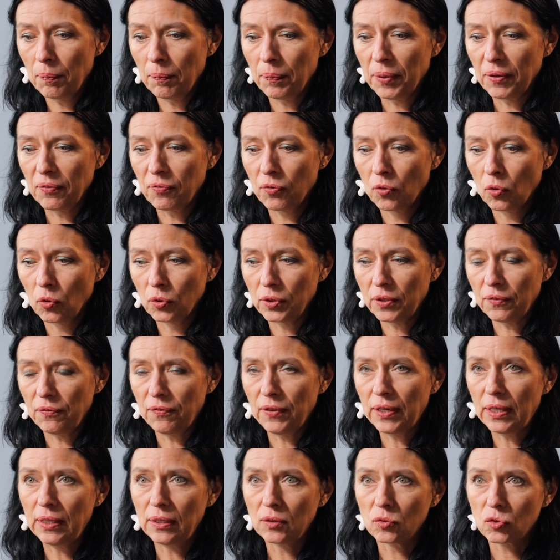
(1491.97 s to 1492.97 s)
before the
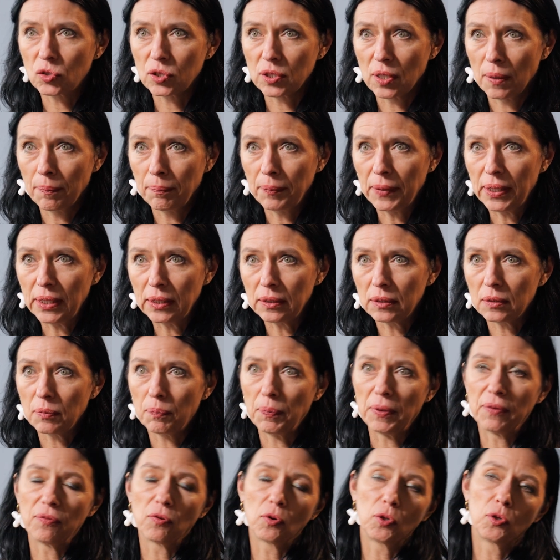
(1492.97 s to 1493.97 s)
Vilnius
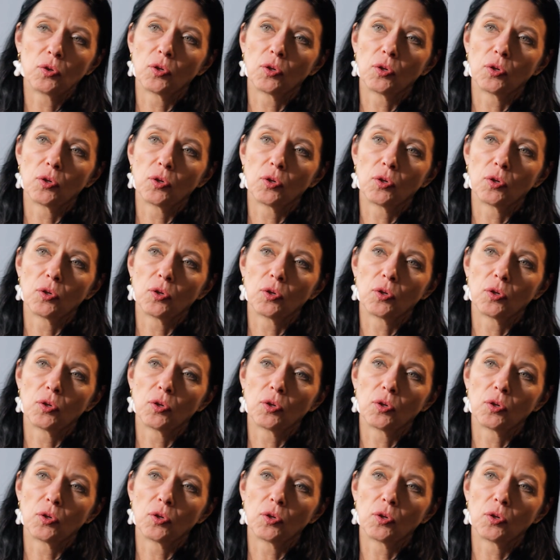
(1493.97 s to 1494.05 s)
summit, before,